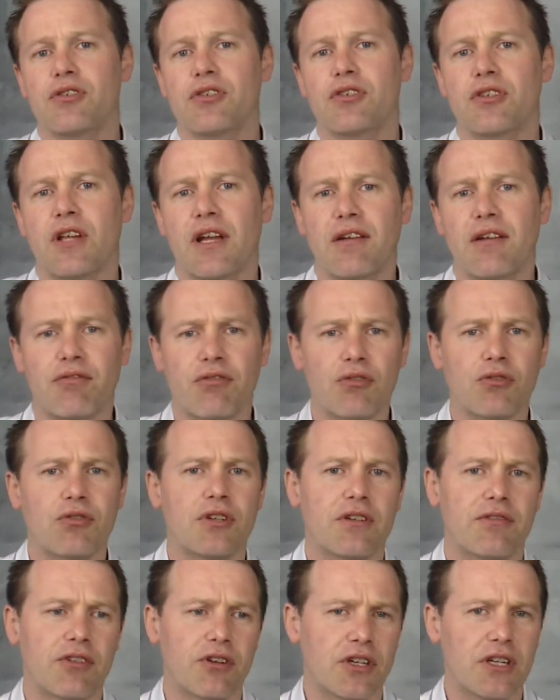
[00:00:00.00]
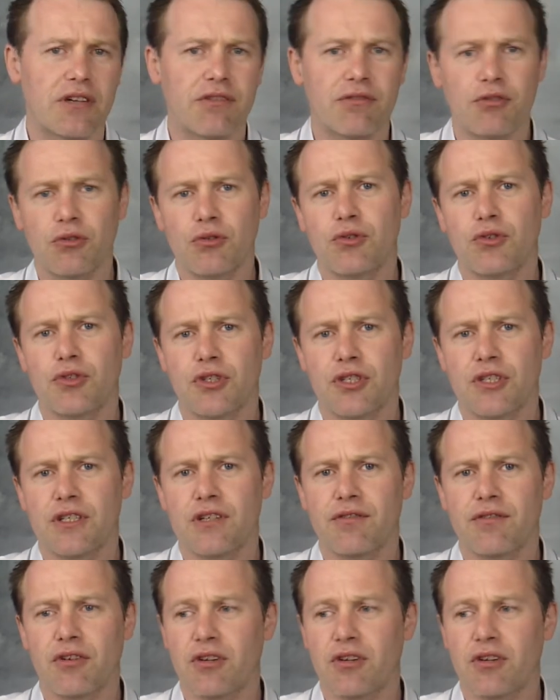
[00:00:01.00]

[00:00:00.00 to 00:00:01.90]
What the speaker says: like you've got your vultures, you've got